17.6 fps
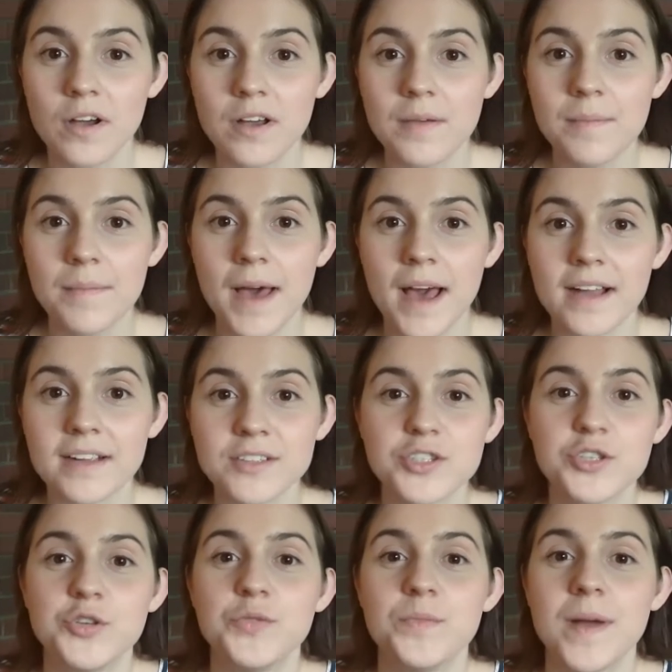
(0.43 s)
Welcome
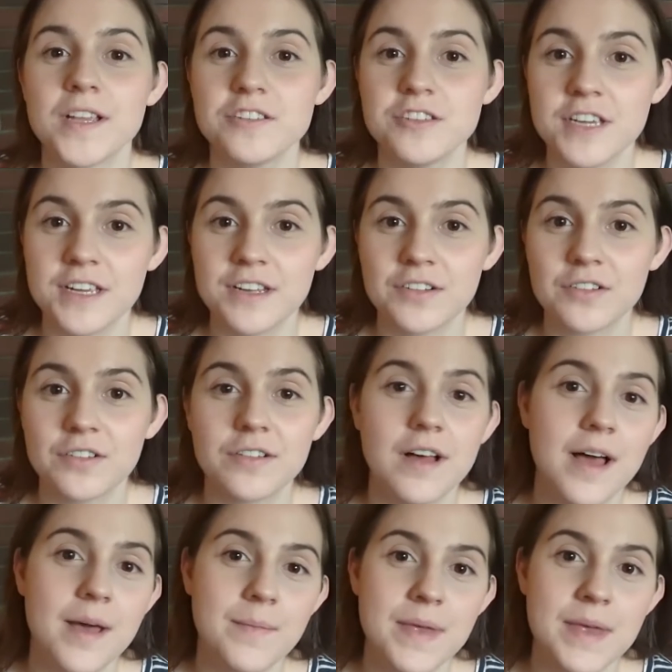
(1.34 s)
back to my
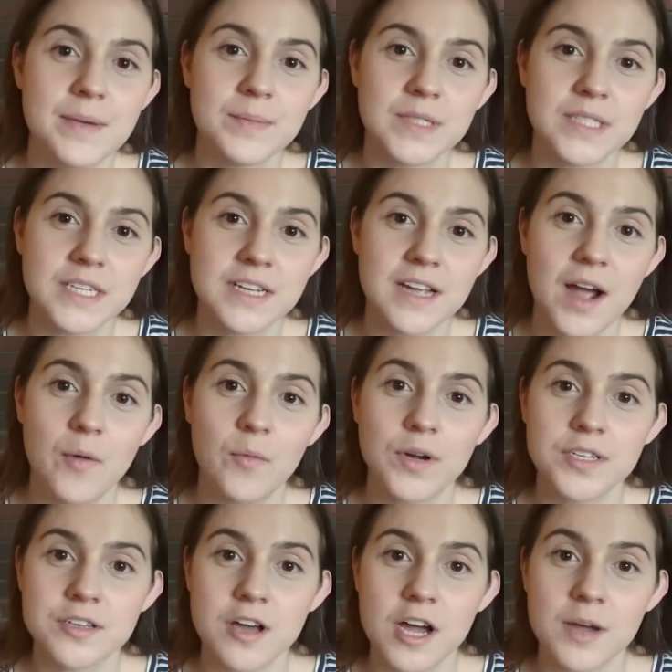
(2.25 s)
channel. I'm Emily. I
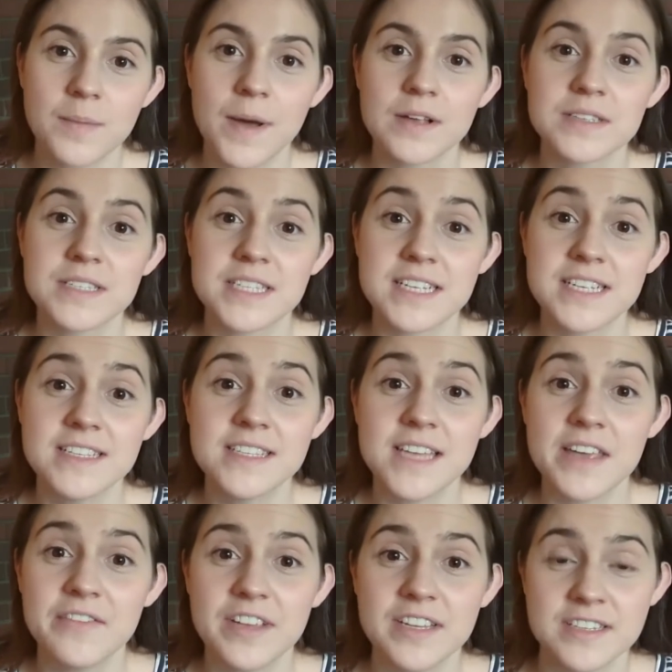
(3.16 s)
want to talk about seed
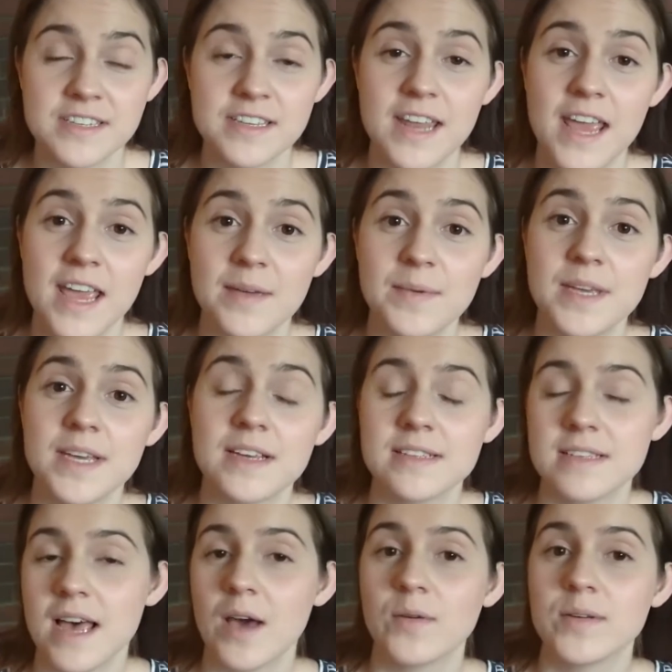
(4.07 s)
saving today
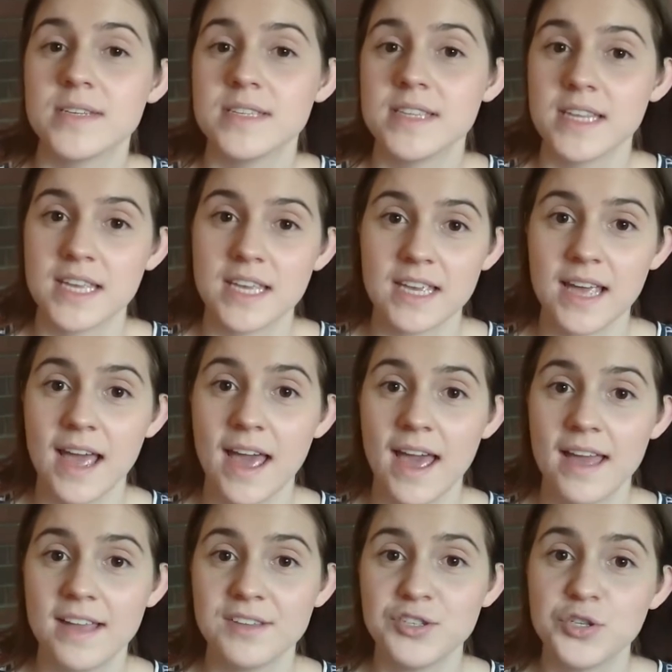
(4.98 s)
because I was thinking
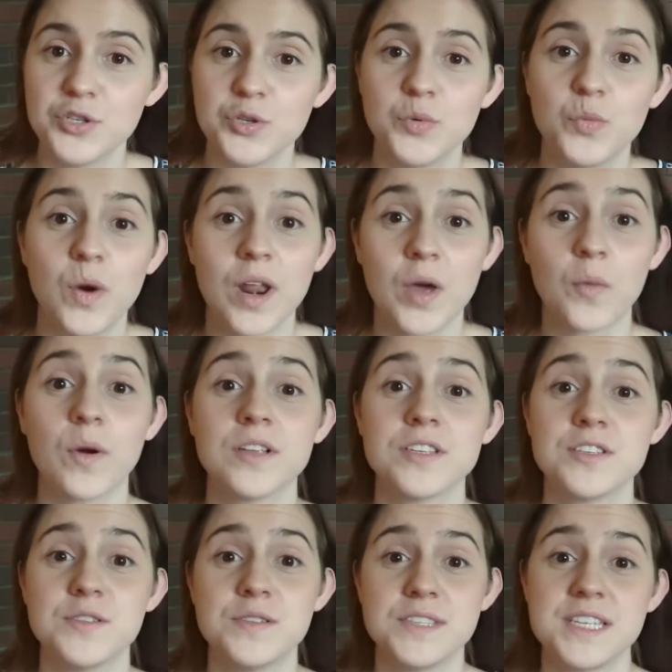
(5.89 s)
ahead to what I
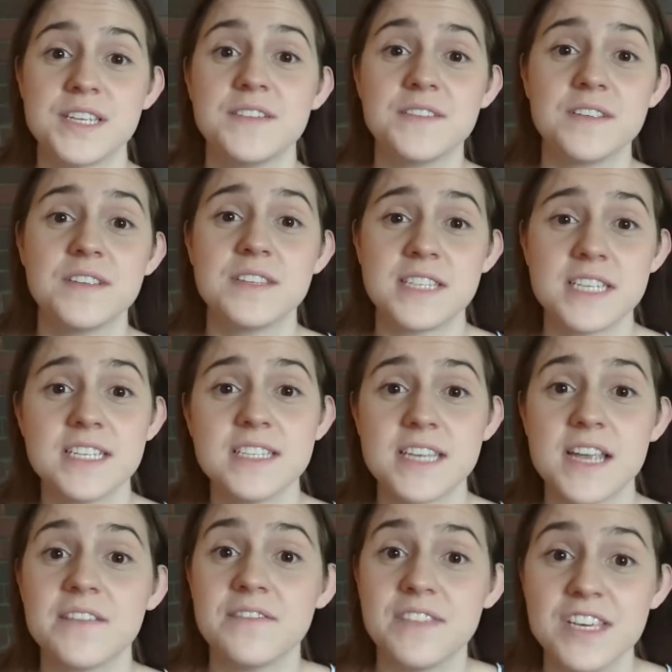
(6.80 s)
want to seed
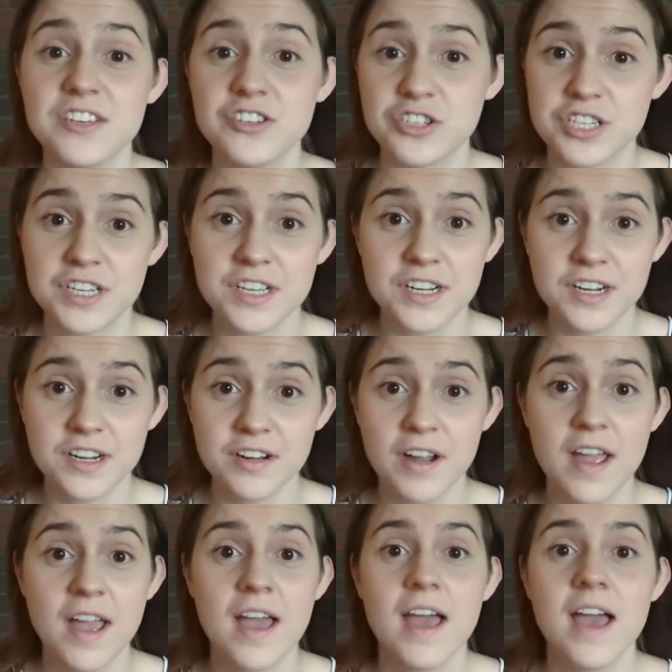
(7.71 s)
save this year,
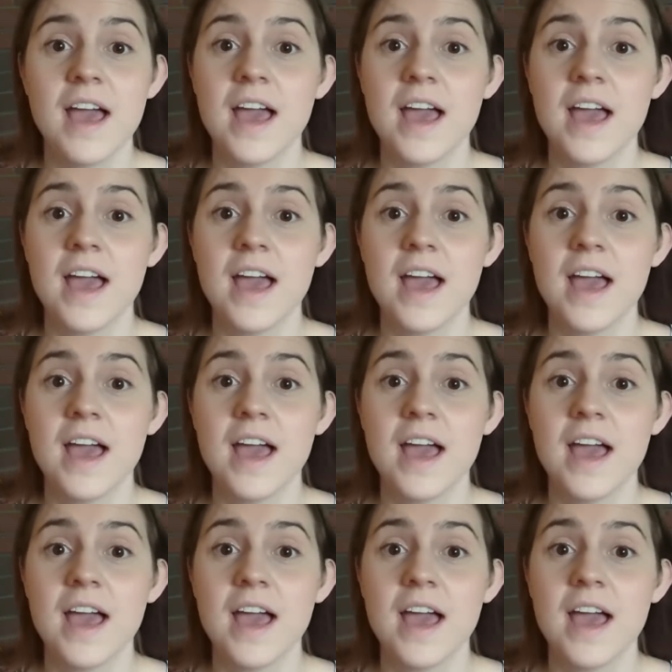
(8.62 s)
